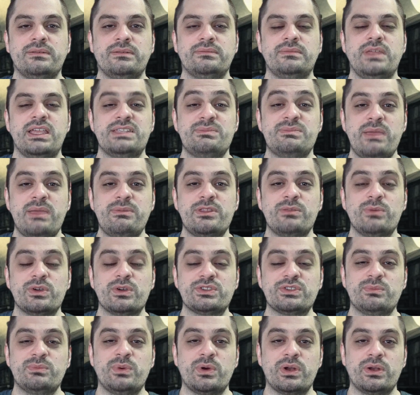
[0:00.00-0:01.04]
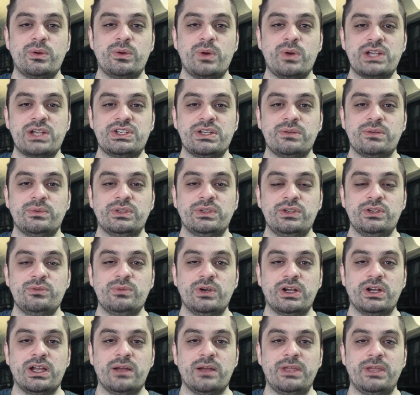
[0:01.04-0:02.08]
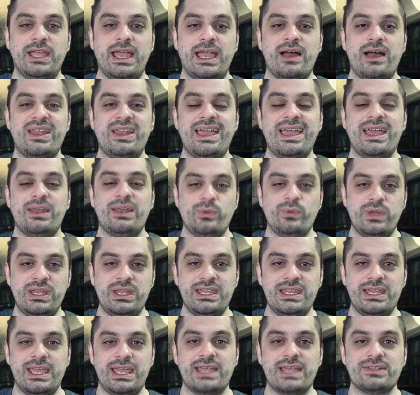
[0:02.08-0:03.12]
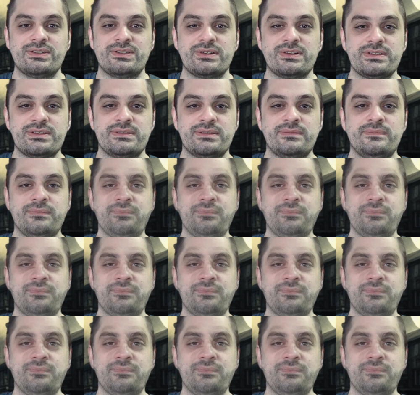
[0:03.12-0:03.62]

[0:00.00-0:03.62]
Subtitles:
It's maybe the most important question with the new book coming out, and we need answers.